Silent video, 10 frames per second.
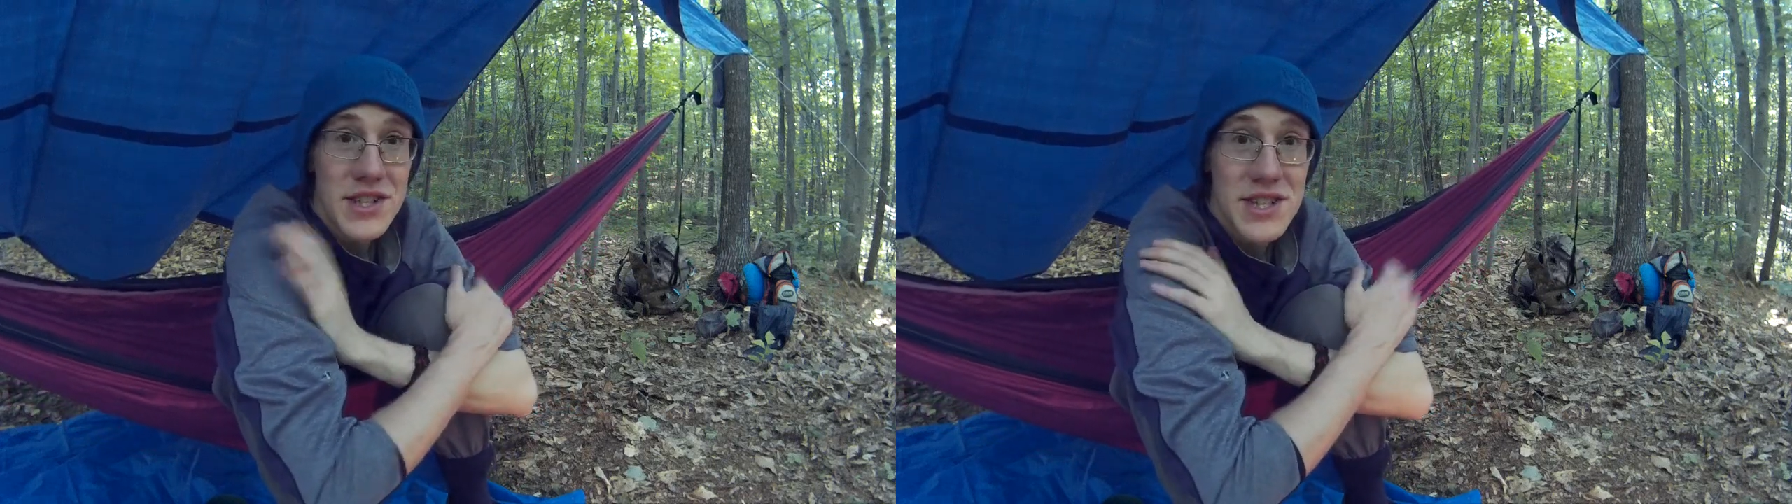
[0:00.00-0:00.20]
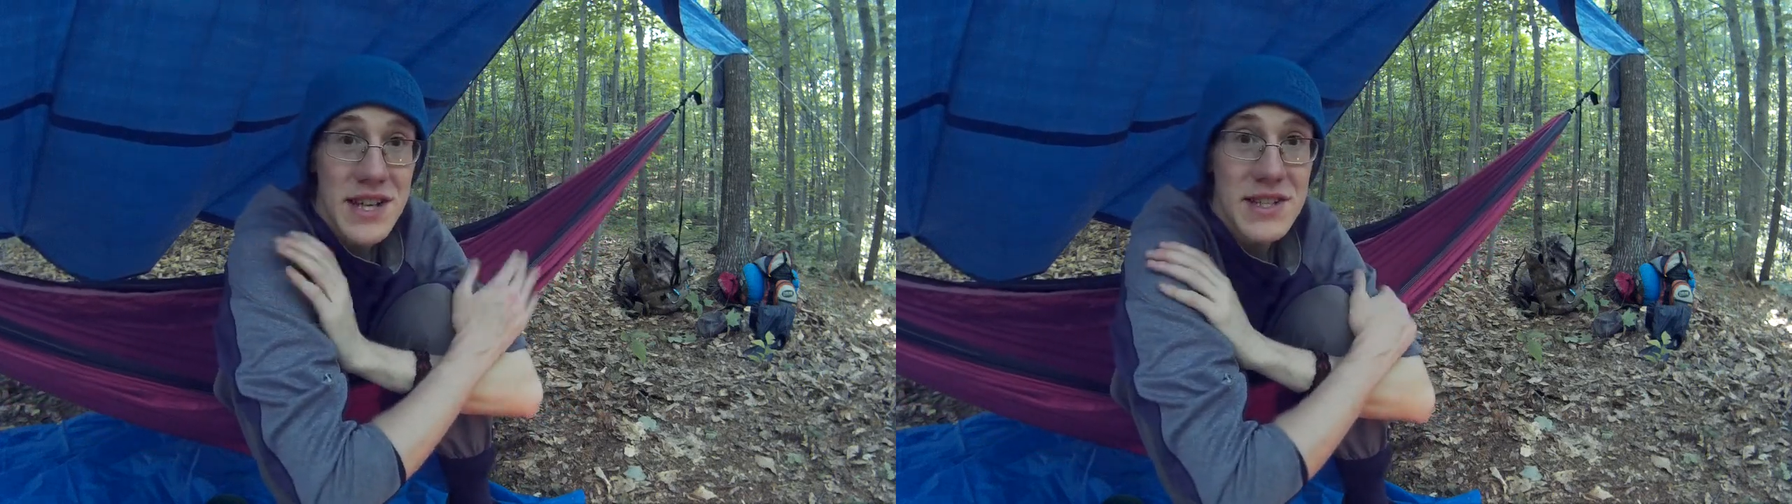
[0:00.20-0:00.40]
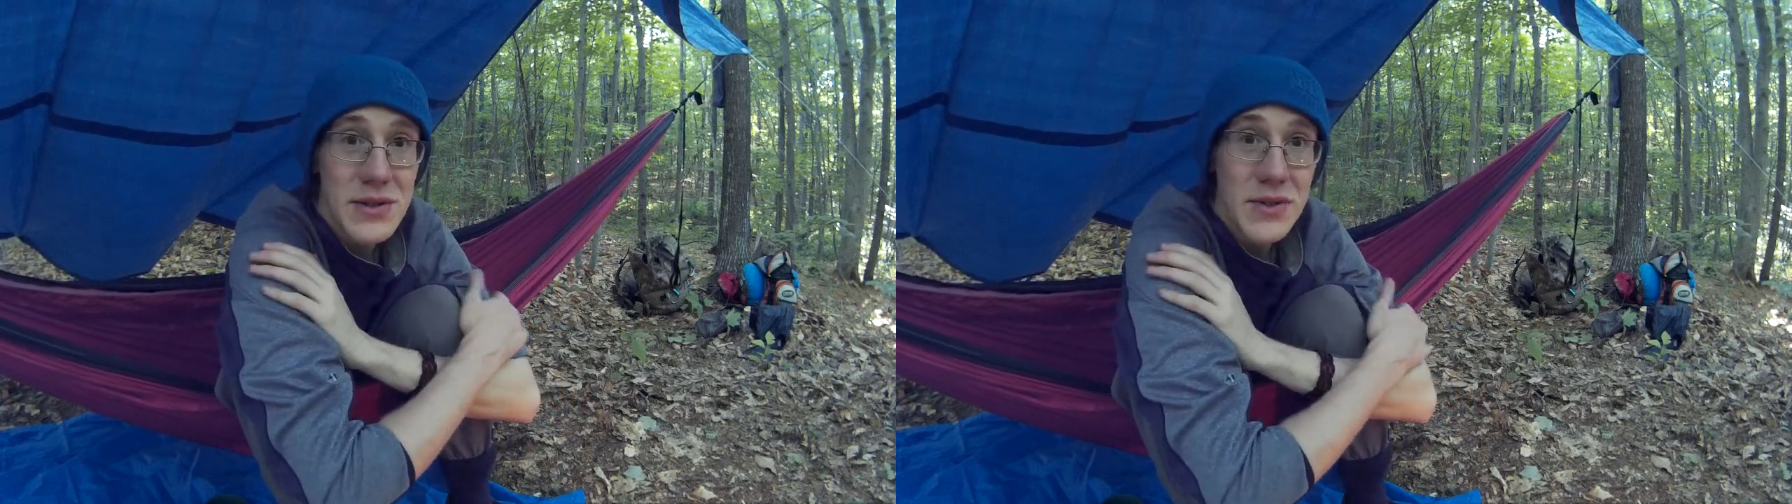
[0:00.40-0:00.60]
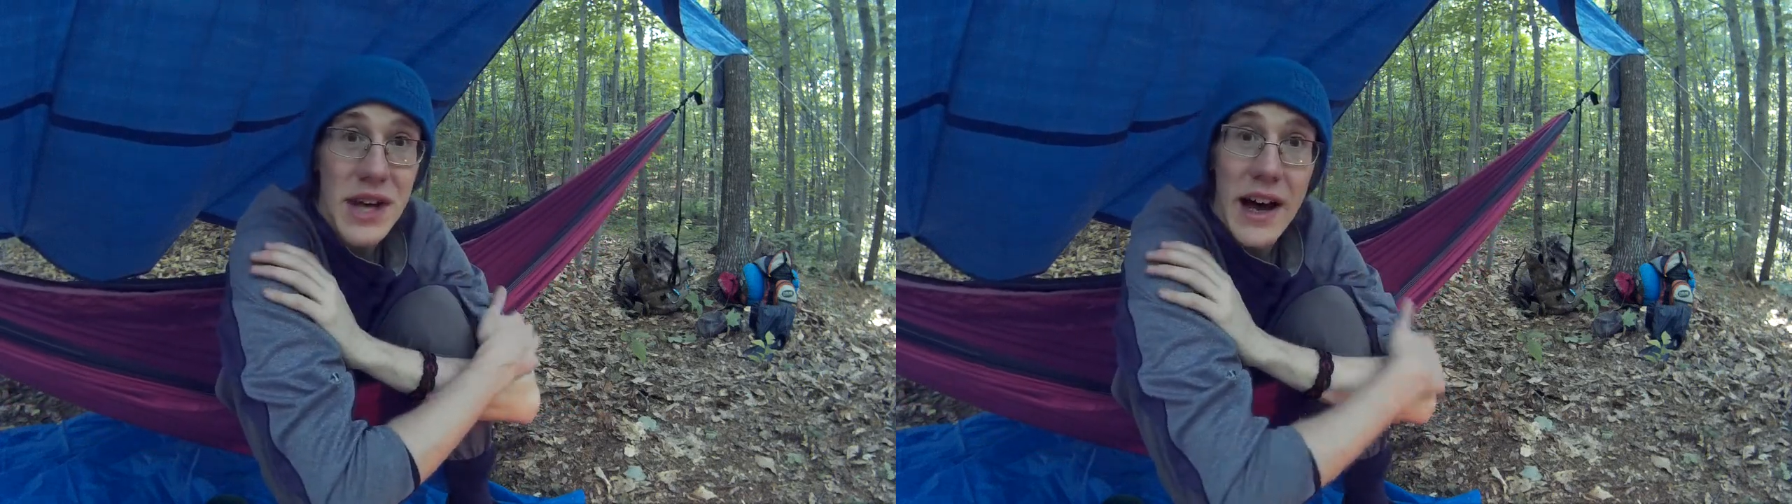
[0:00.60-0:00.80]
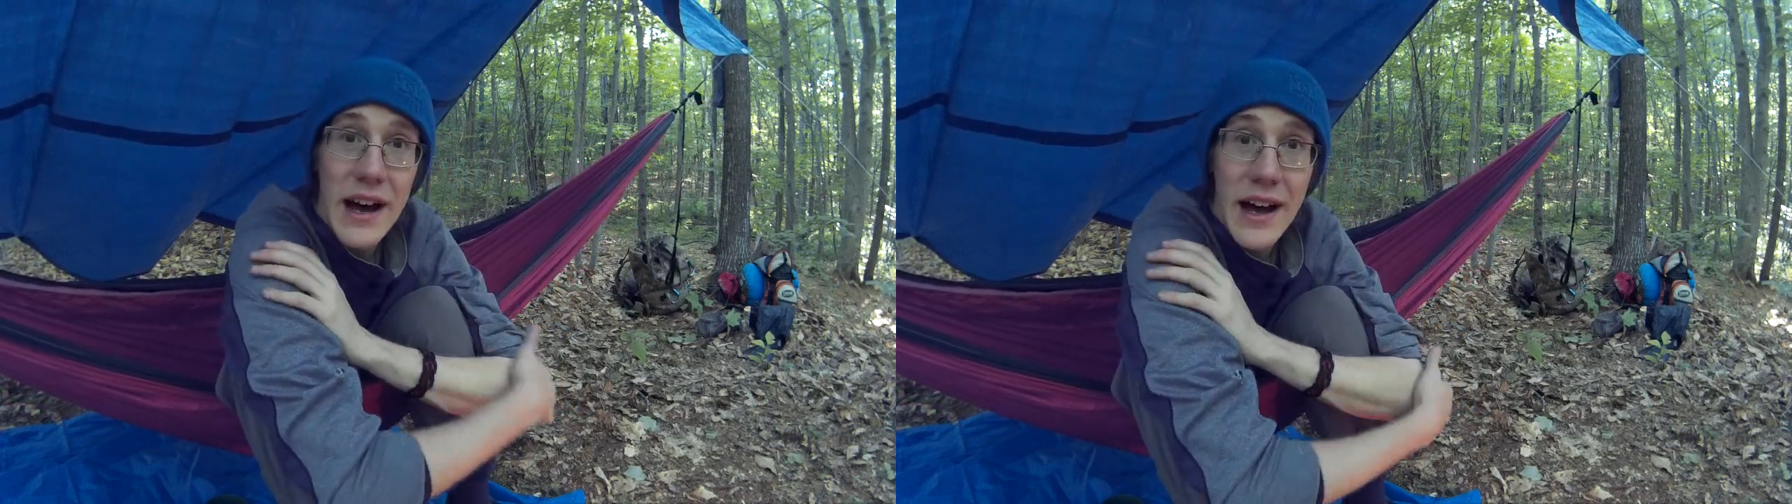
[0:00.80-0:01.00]
Stay tuned.
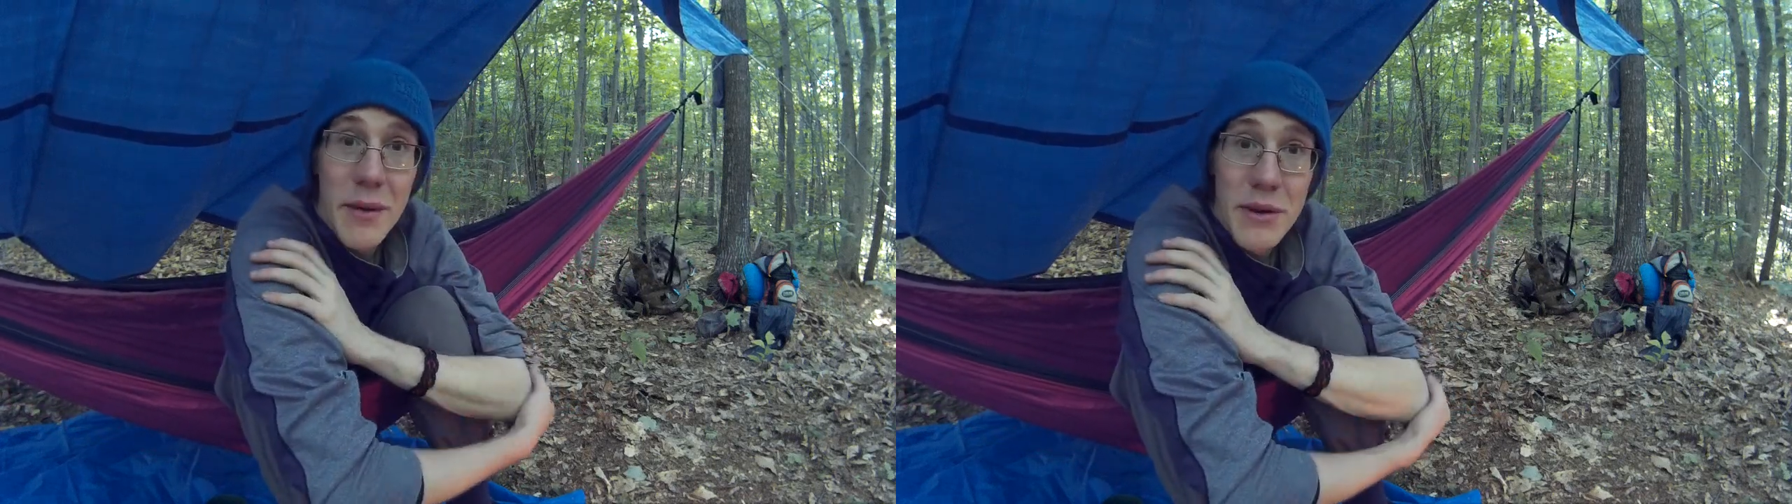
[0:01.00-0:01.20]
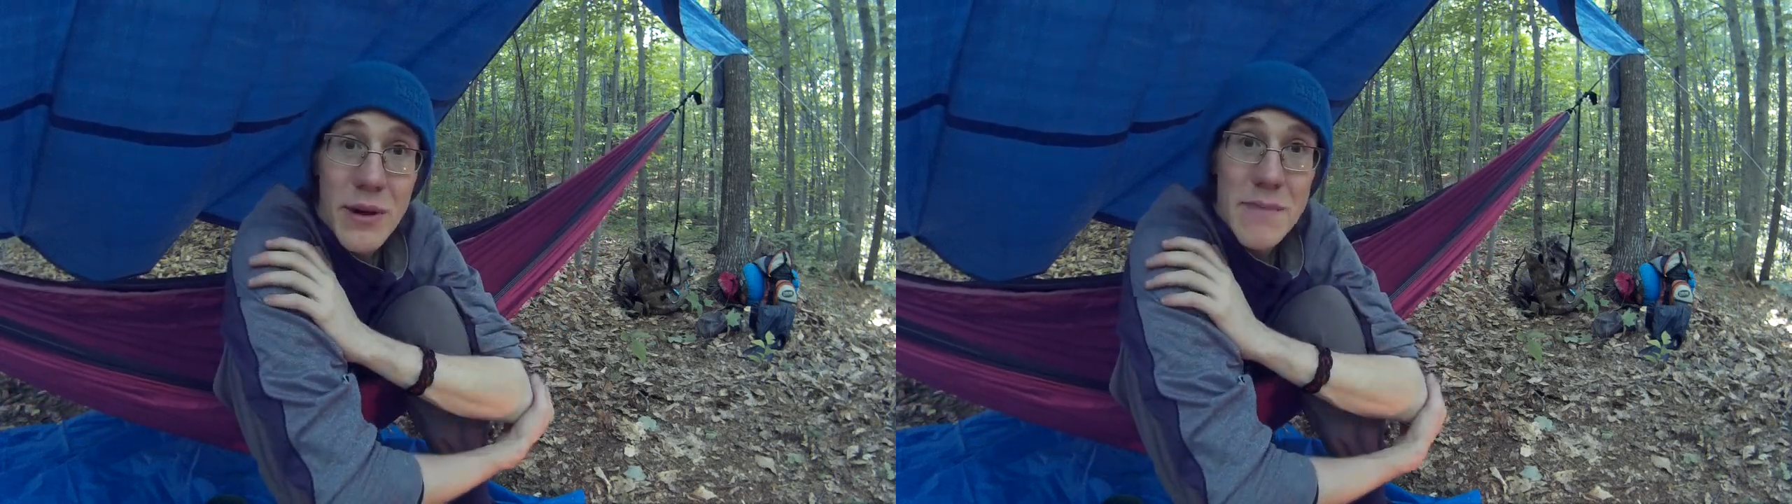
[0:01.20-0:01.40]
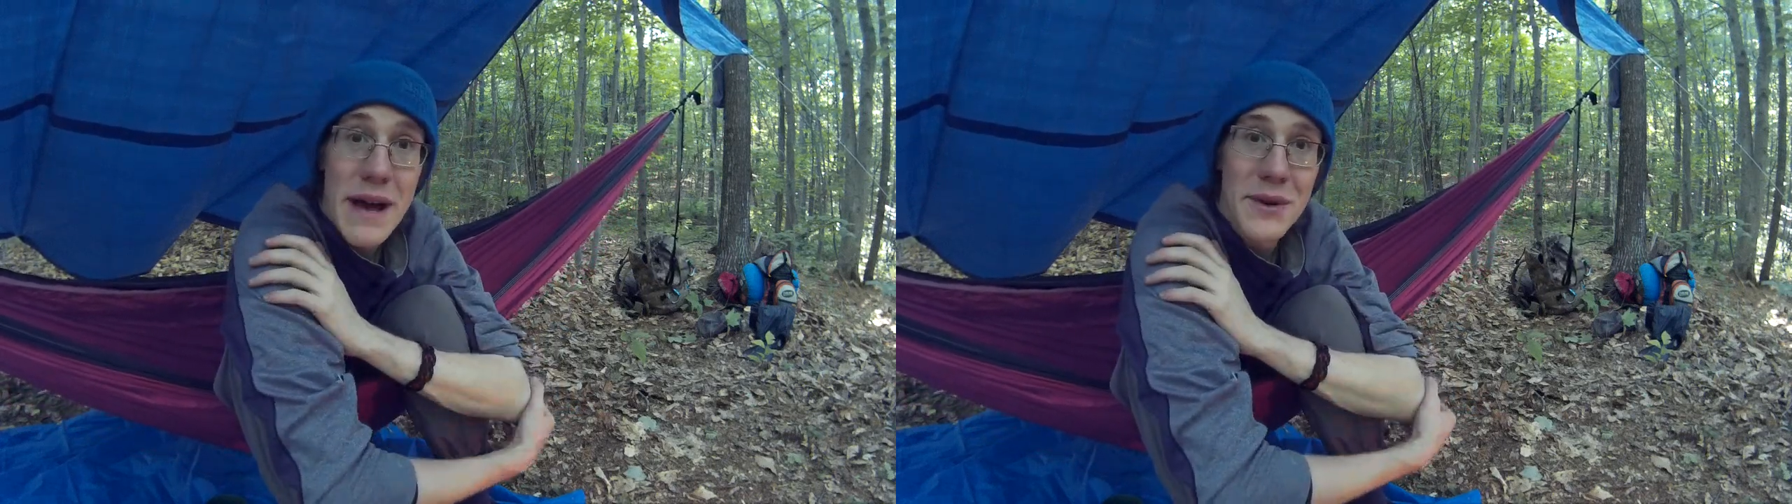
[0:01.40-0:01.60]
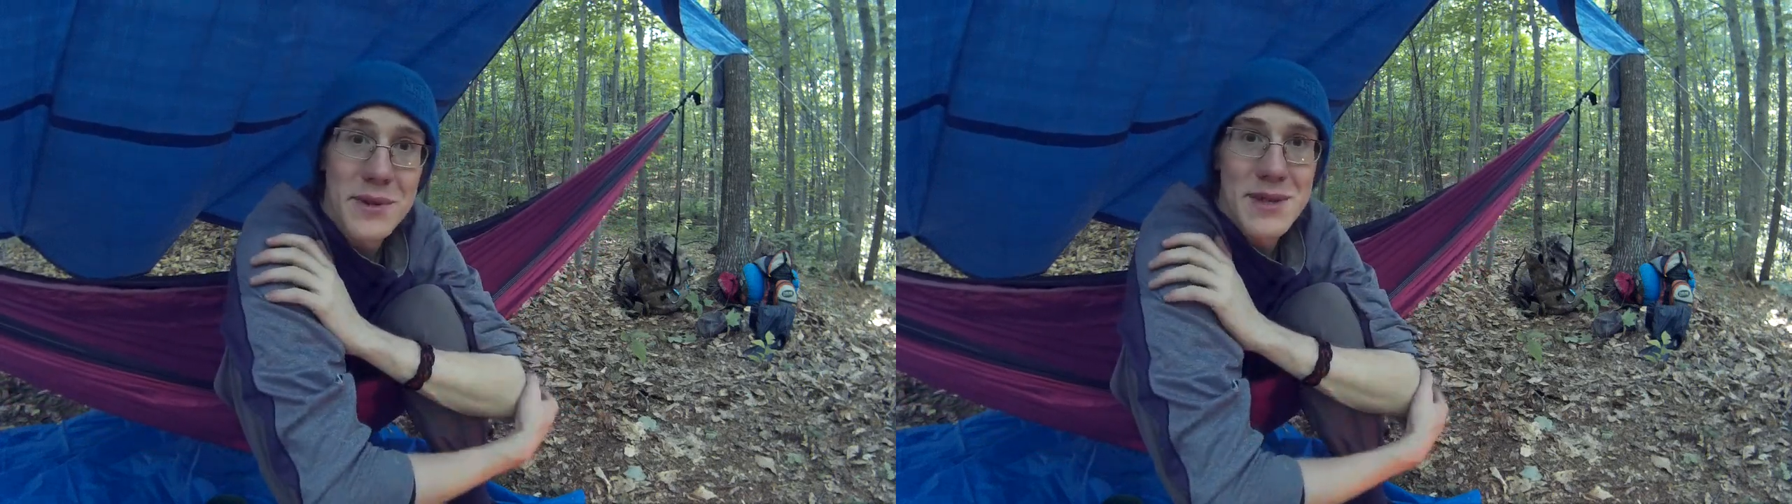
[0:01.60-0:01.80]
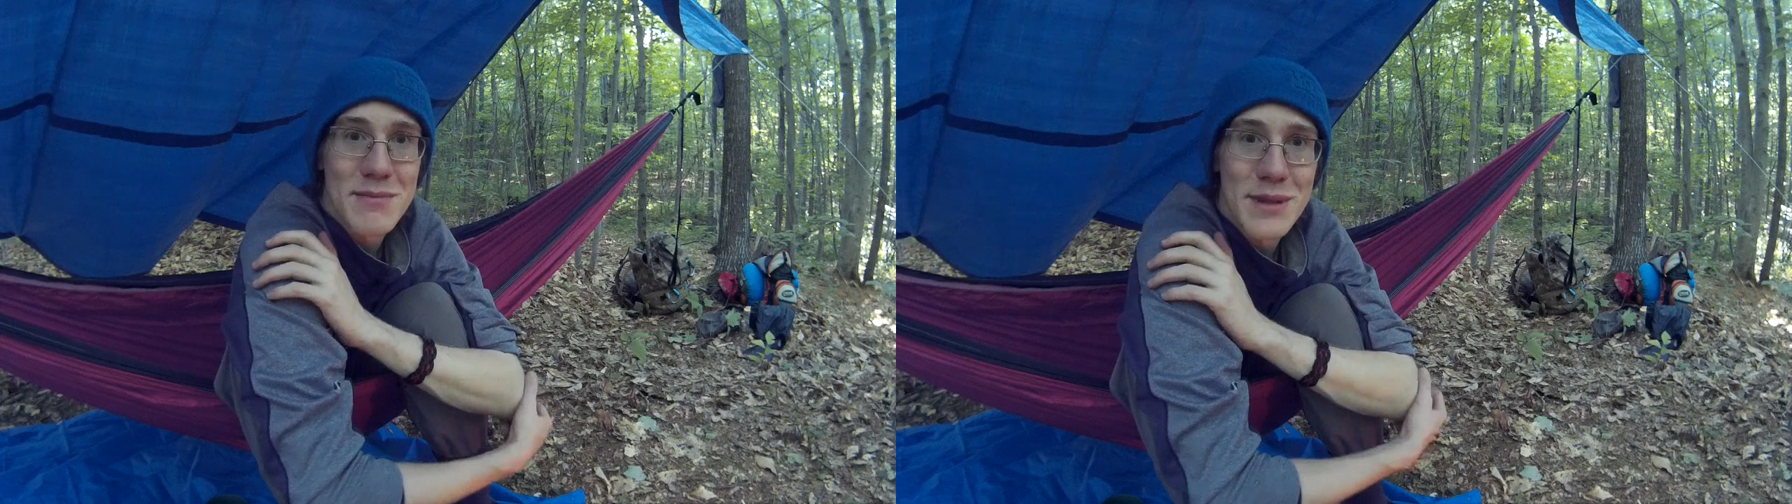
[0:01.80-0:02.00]
I'll be right back with
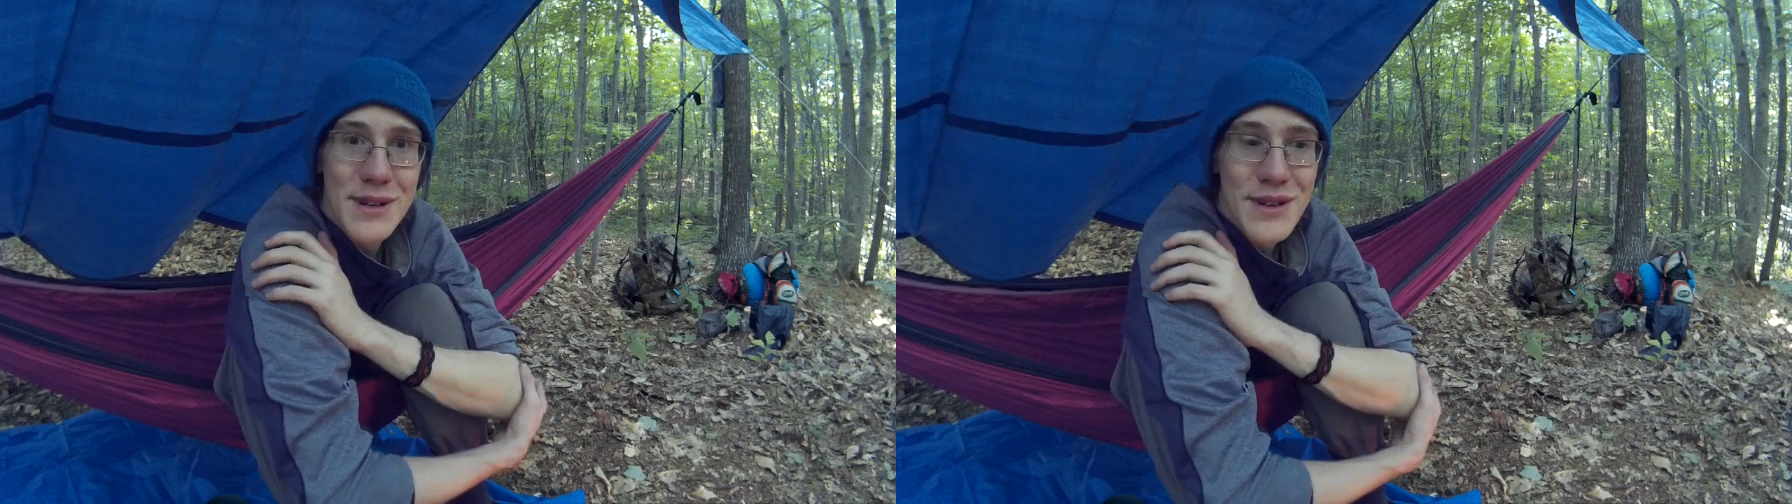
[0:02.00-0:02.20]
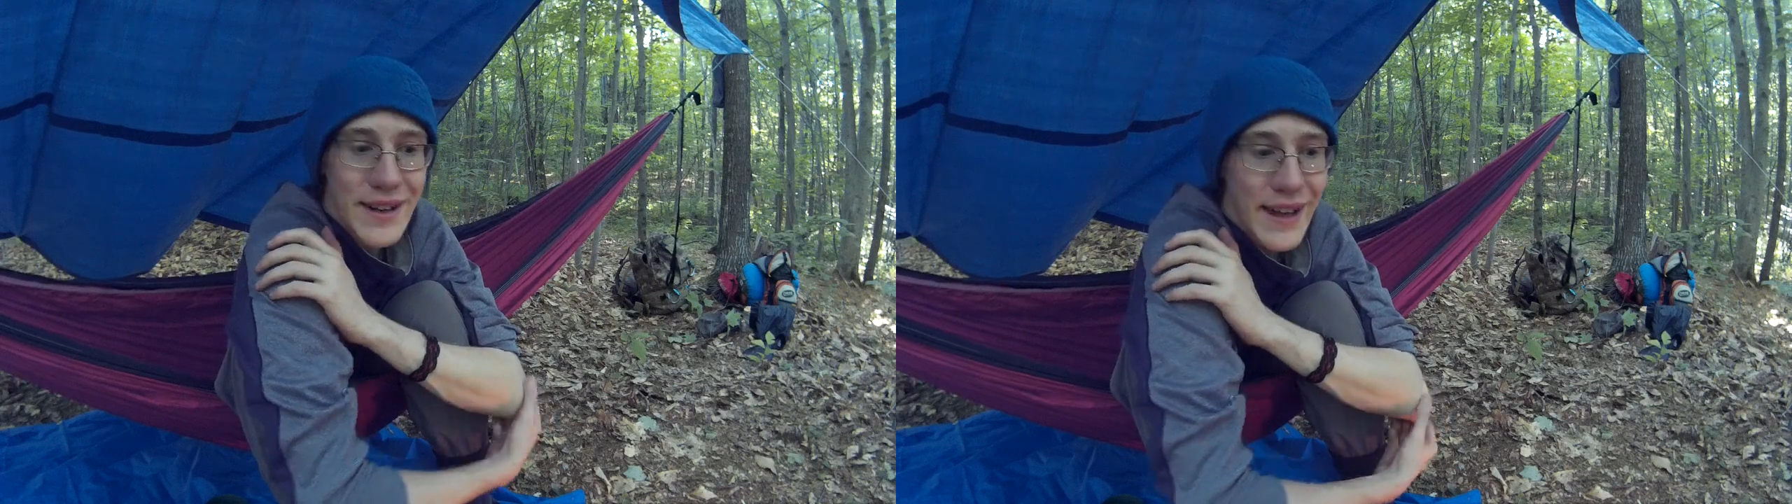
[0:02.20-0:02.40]
some beer